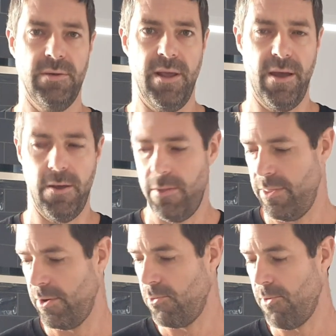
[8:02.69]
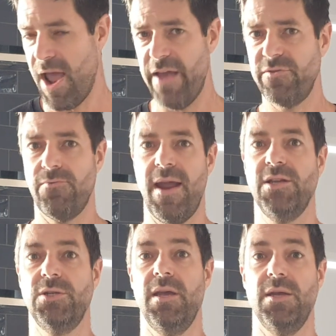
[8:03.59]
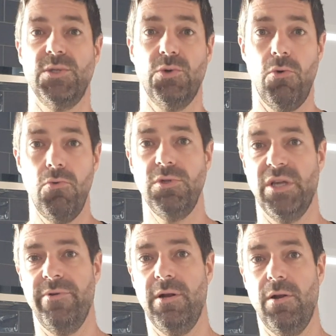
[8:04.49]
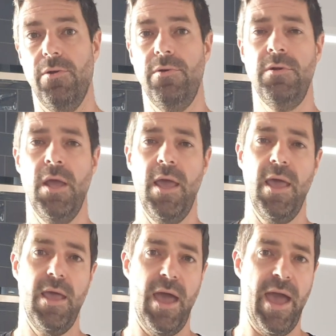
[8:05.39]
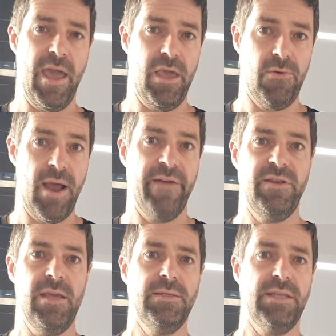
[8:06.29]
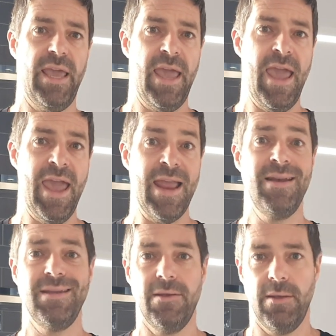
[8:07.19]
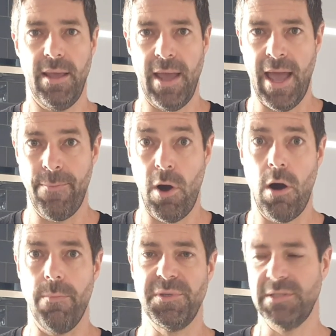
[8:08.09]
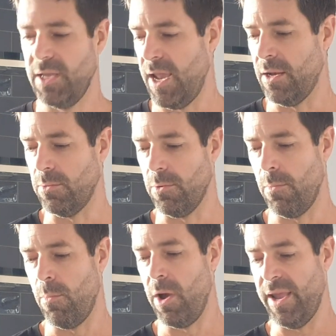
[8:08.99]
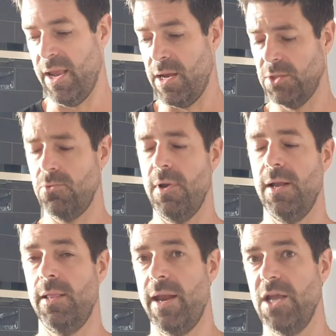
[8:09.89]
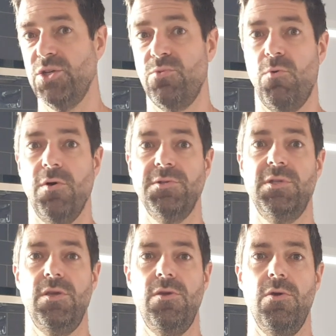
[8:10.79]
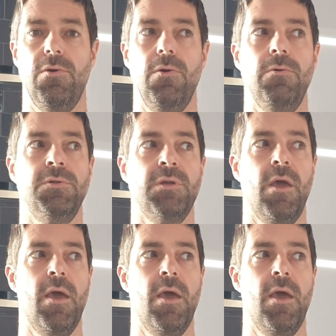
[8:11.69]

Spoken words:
Now, the craft range kits also include a craft yeast and hops, and my initial inclination was to use